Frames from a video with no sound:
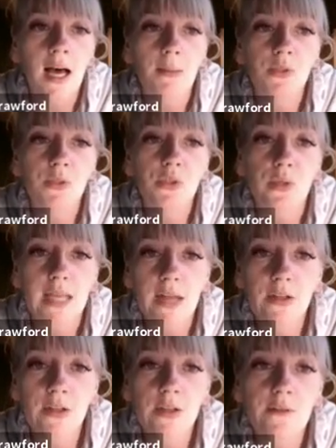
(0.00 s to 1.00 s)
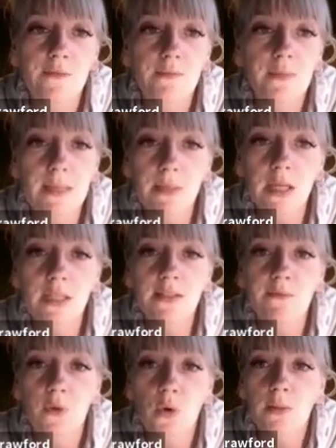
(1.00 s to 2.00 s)
so gather their emails
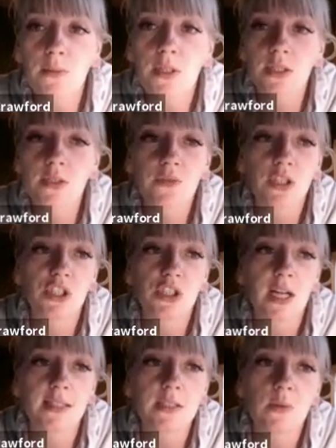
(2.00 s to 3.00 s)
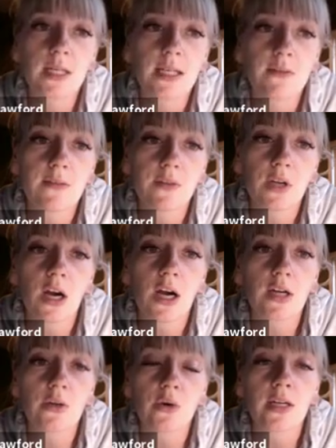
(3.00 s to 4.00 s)
and phone numbers for a chance to win a gift
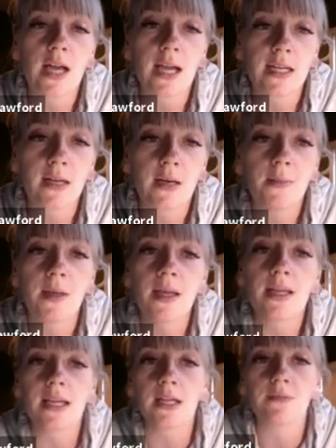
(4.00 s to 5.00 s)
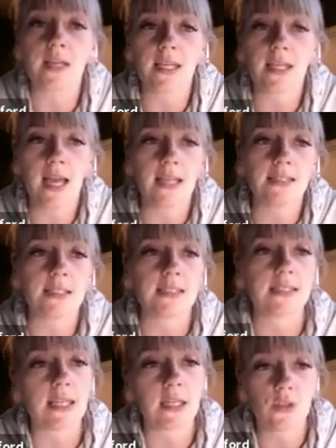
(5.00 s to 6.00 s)
card or an item. Kind of like Cassidy
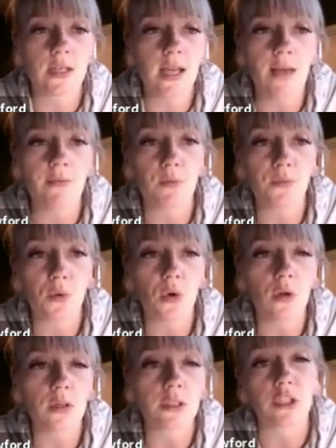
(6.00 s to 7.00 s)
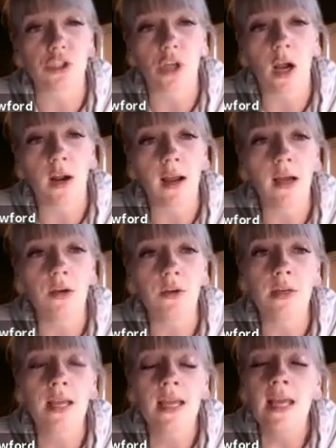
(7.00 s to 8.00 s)
said, you can have a bowl or a jar out
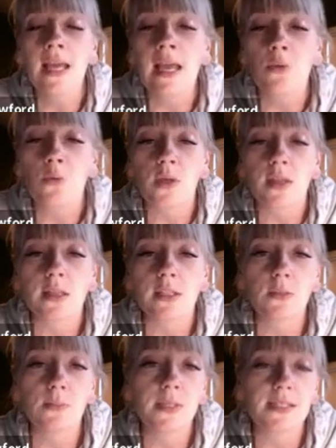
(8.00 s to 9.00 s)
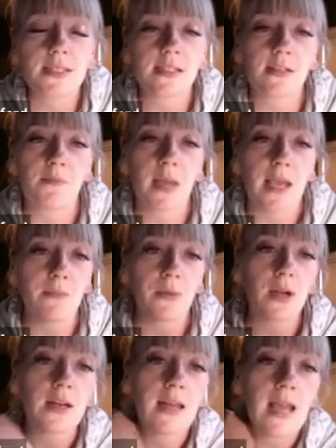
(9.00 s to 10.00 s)
with little pieces of paper
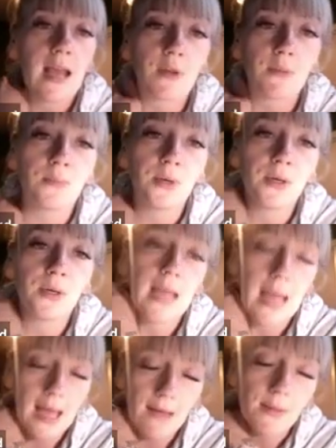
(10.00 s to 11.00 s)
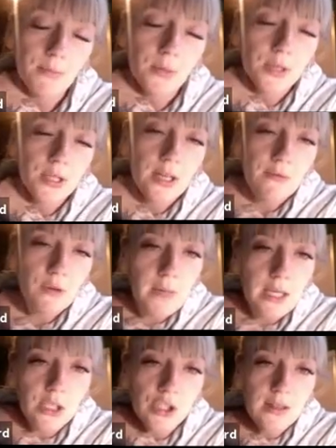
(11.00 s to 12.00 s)
and have them put their
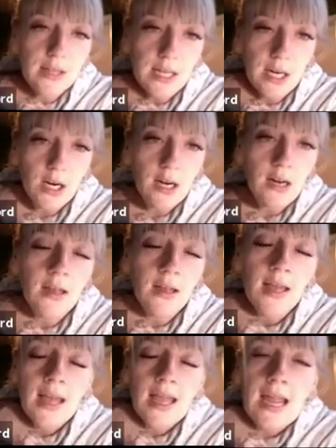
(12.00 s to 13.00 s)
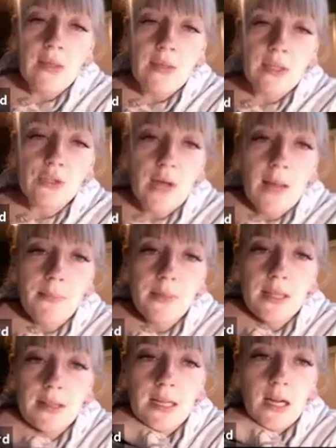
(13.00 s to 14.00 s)
information there, and then drop it
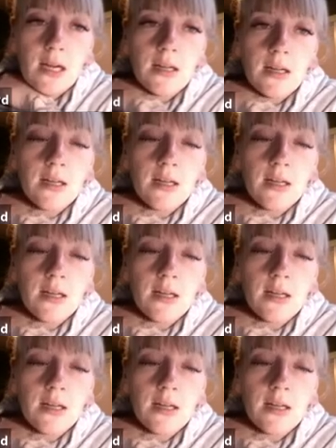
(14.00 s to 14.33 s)
in there,